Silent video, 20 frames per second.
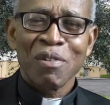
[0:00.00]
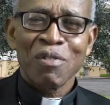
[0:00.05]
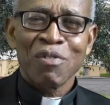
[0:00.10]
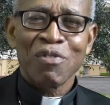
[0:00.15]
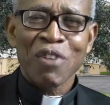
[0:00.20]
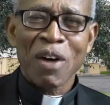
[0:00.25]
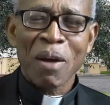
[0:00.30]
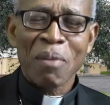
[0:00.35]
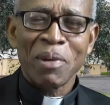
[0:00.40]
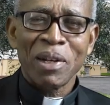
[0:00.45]

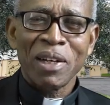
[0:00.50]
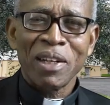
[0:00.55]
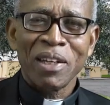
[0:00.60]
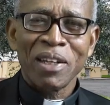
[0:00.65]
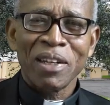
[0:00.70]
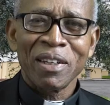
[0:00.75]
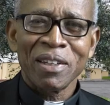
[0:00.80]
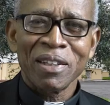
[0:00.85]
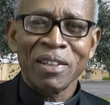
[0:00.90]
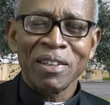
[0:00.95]

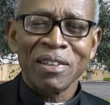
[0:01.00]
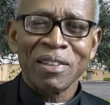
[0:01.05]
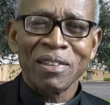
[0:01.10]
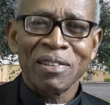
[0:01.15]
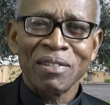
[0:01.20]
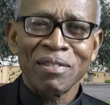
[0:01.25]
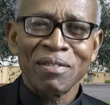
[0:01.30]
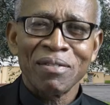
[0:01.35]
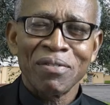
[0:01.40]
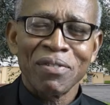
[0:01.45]
family,
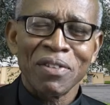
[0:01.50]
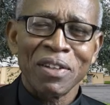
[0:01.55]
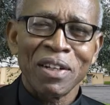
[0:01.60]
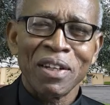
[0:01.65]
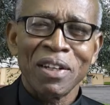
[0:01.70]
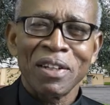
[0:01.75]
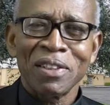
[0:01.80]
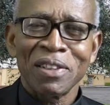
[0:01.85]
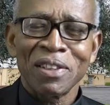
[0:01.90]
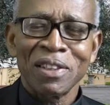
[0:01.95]

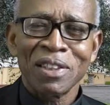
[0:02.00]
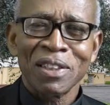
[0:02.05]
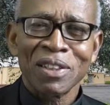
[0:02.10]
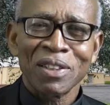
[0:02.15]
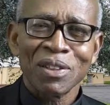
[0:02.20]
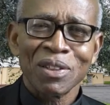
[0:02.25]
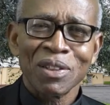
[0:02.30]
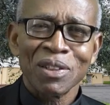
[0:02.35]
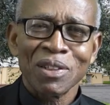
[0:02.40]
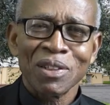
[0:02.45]
village,